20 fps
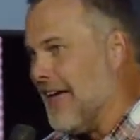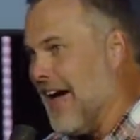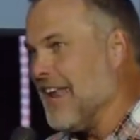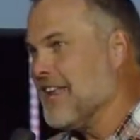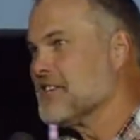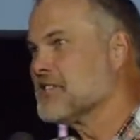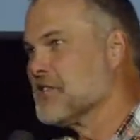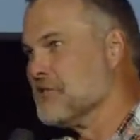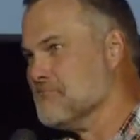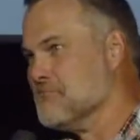
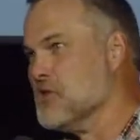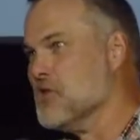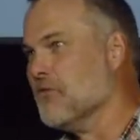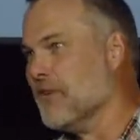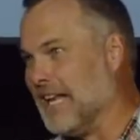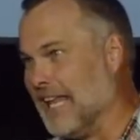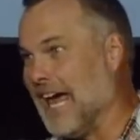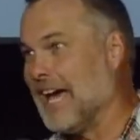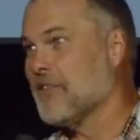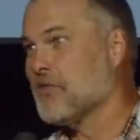That is the
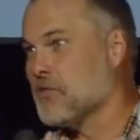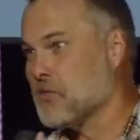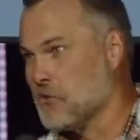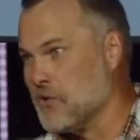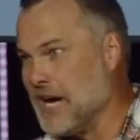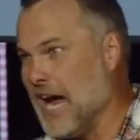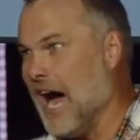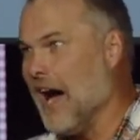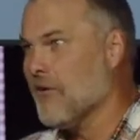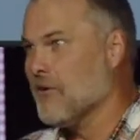movie, like
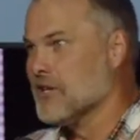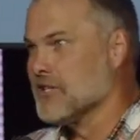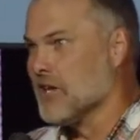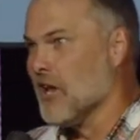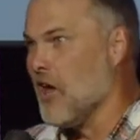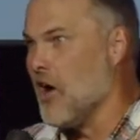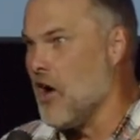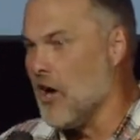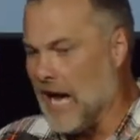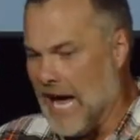3
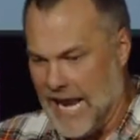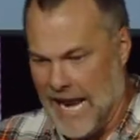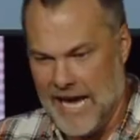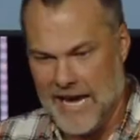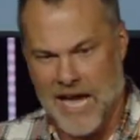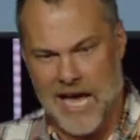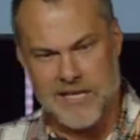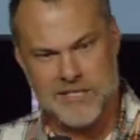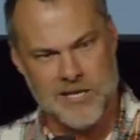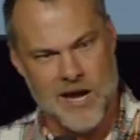hours long, and
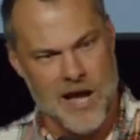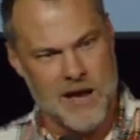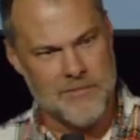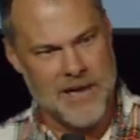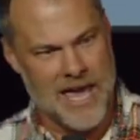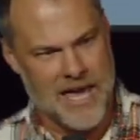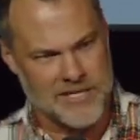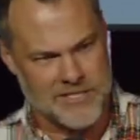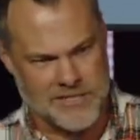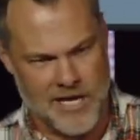I got
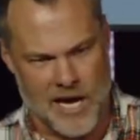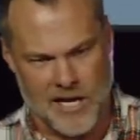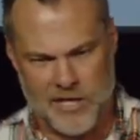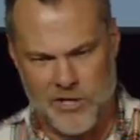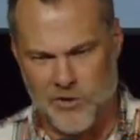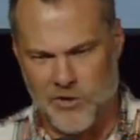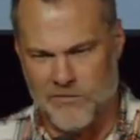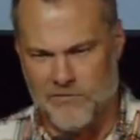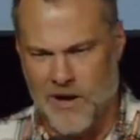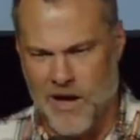Tom Hanks
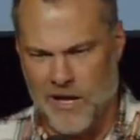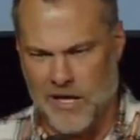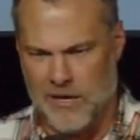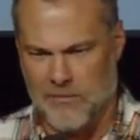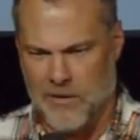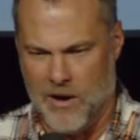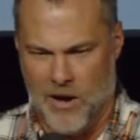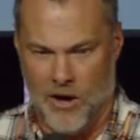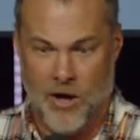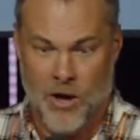talking to a
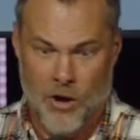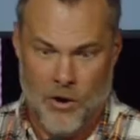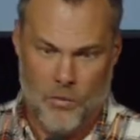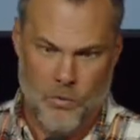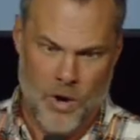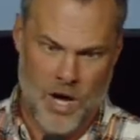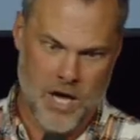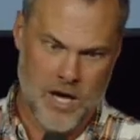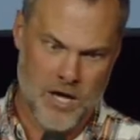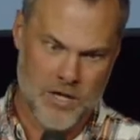volleyball.
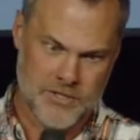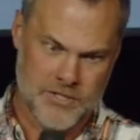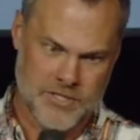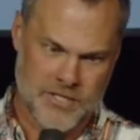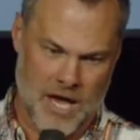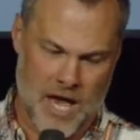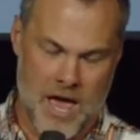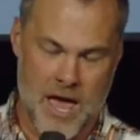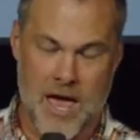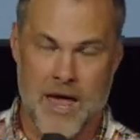
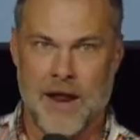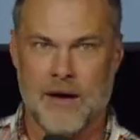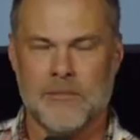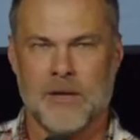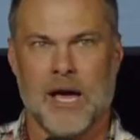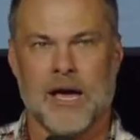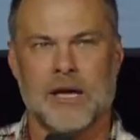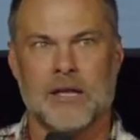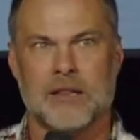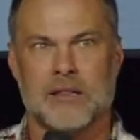Wilson!
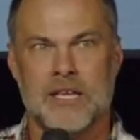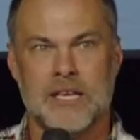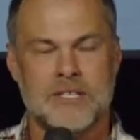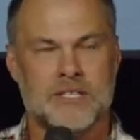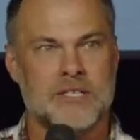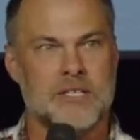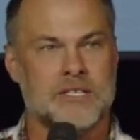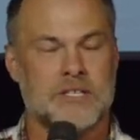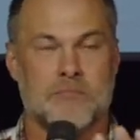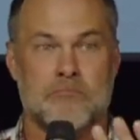I'm like,
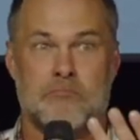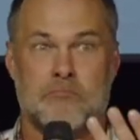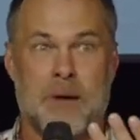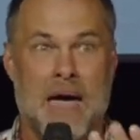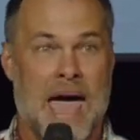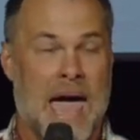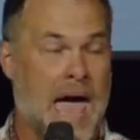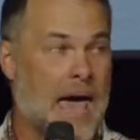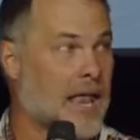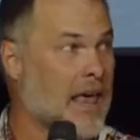this is
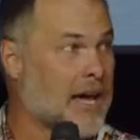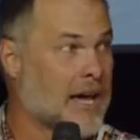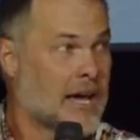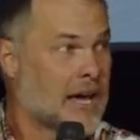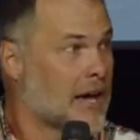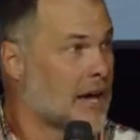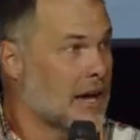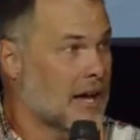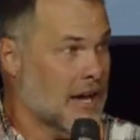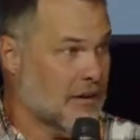bad.
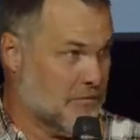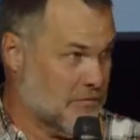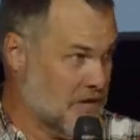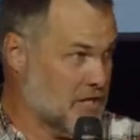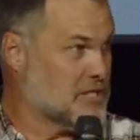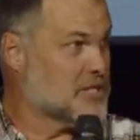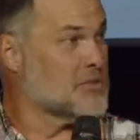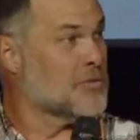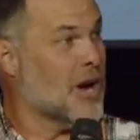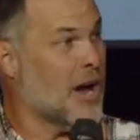Like, if
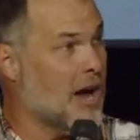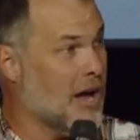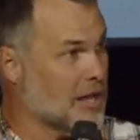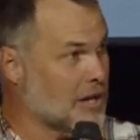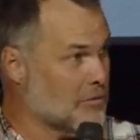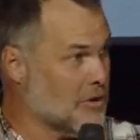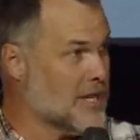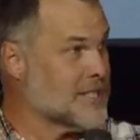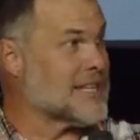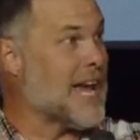this is what
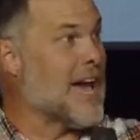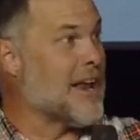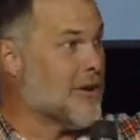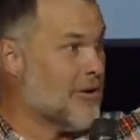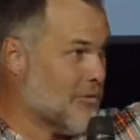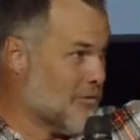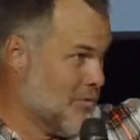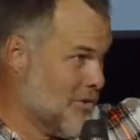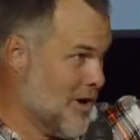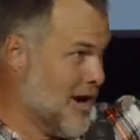Hollywood is, I
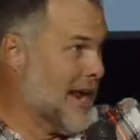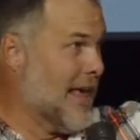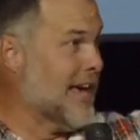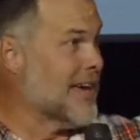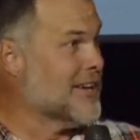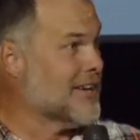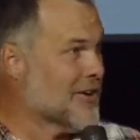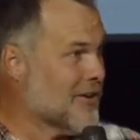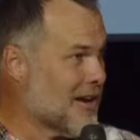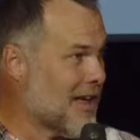don't want
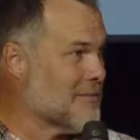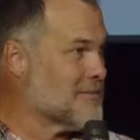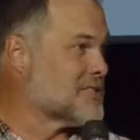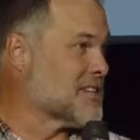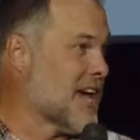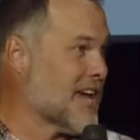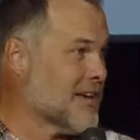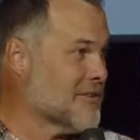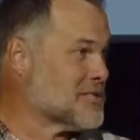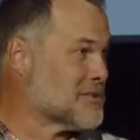it. You know what
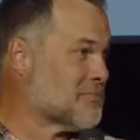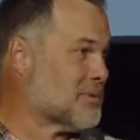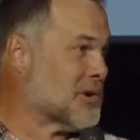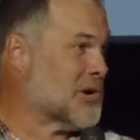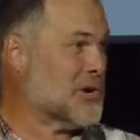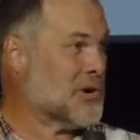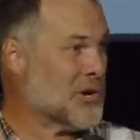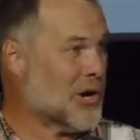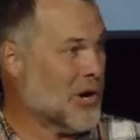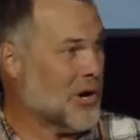I'm saying? It was
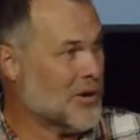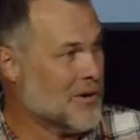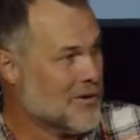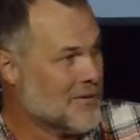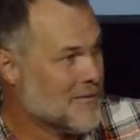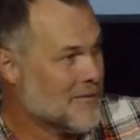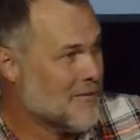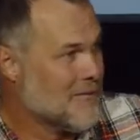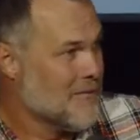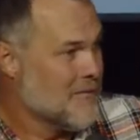brutal.